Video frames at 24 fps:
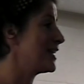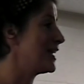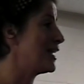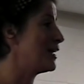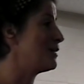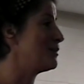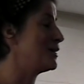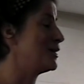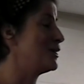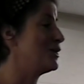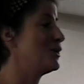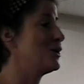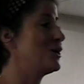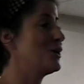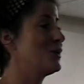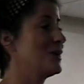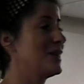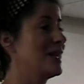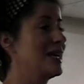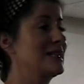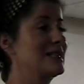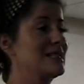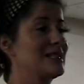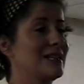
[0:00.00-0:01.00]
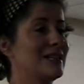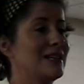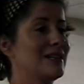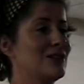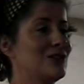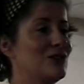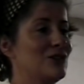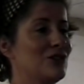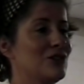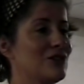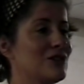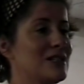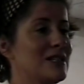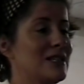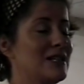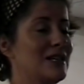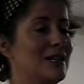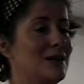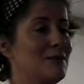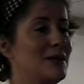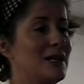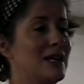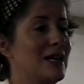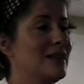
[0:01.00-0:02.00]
I mean, you know what that's like in New York City. I mean,